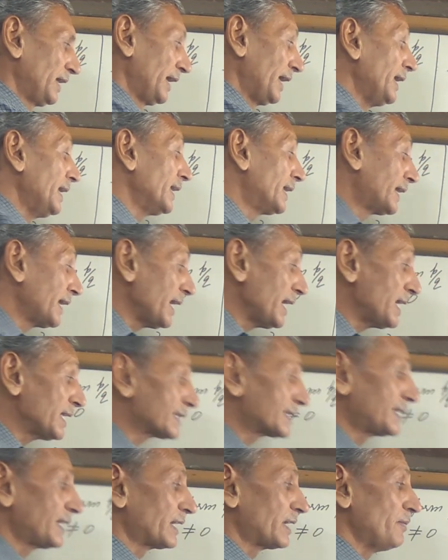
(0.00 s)
In
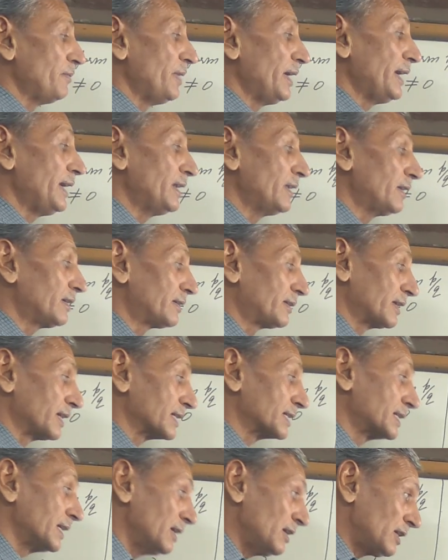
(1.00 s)
case the remainder
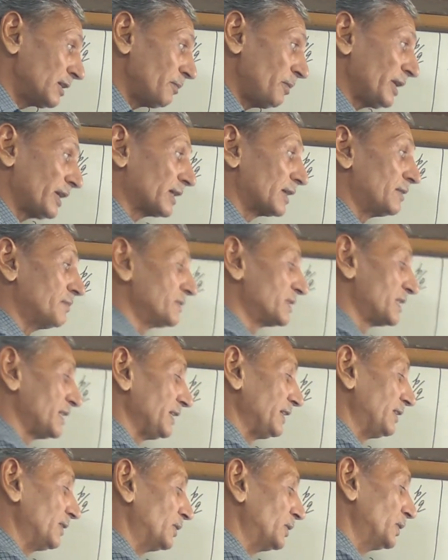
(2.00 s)
doesn't become
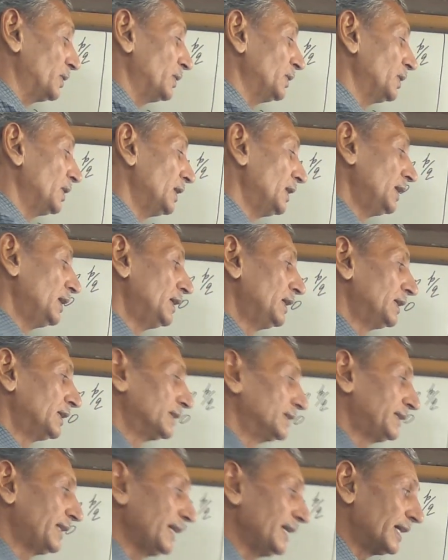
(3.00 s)
0,
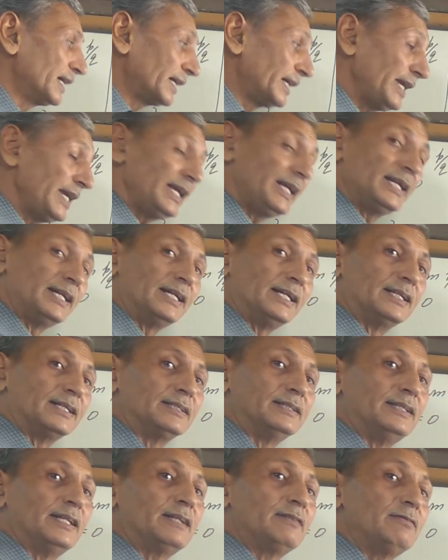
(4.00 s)
then
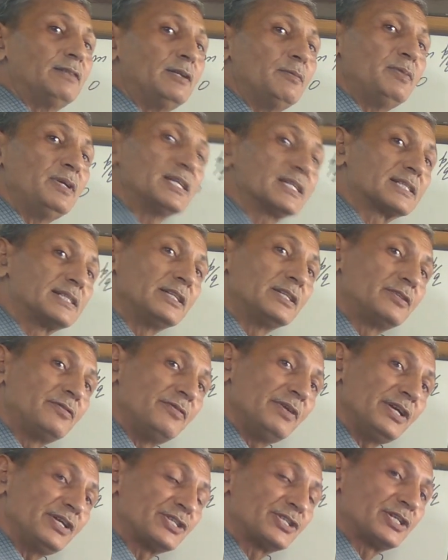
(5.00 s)
again there will be a
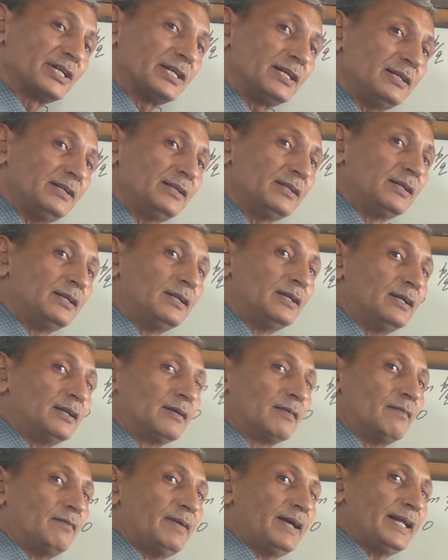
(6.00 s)
situation
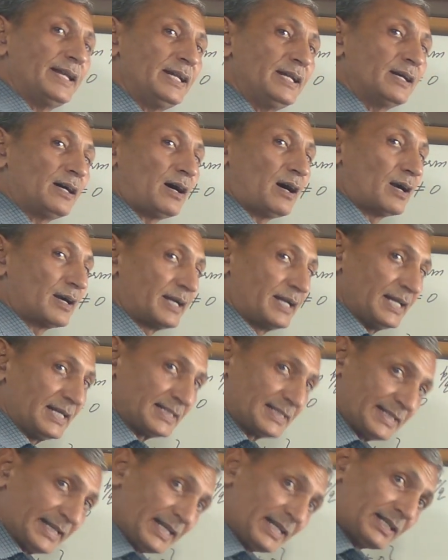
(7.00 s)
when a
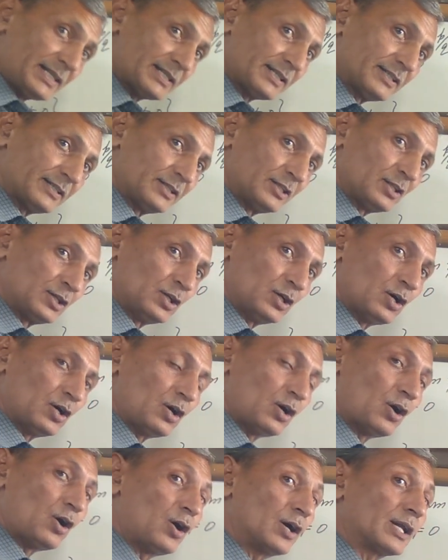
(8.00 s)
digit
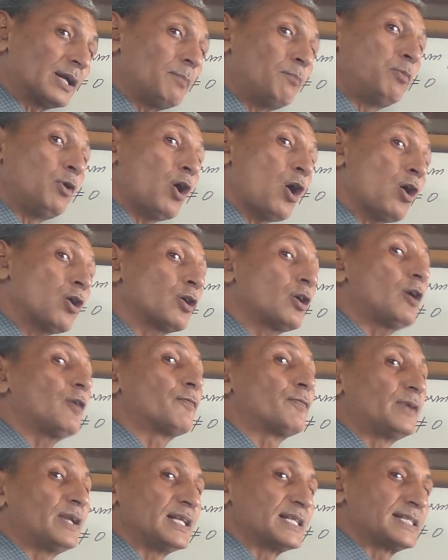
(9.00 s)
or a
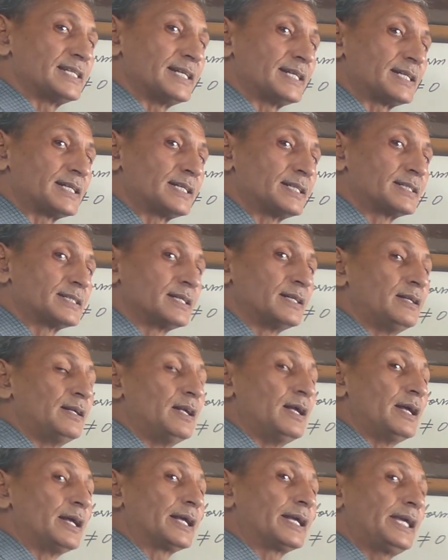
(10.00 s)
block of digit
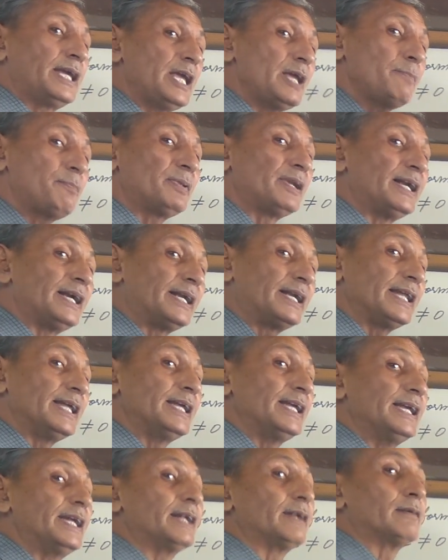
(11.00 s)
keep
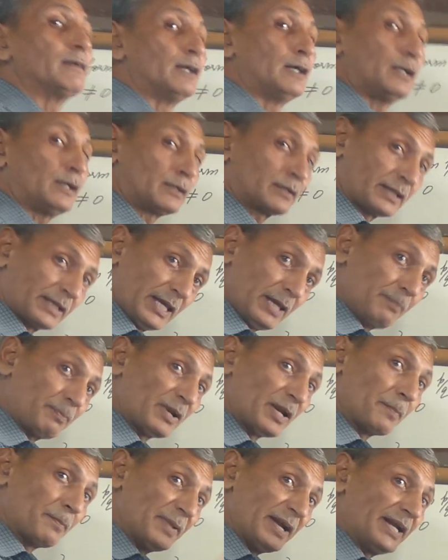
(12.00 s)
repeating
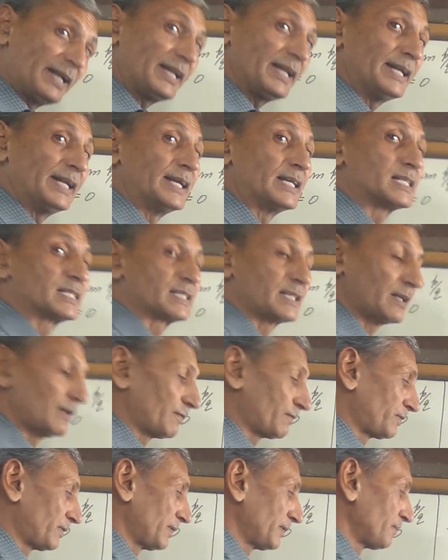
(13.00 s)

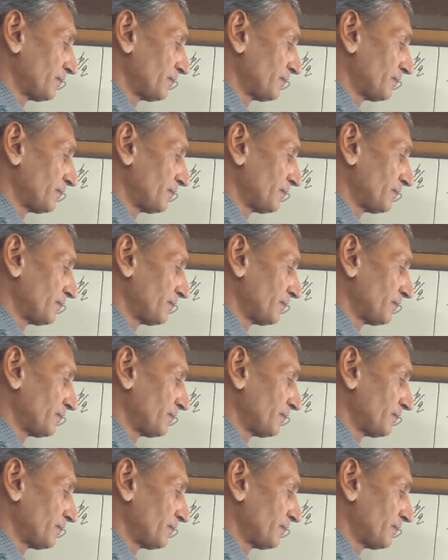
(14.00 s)
itself.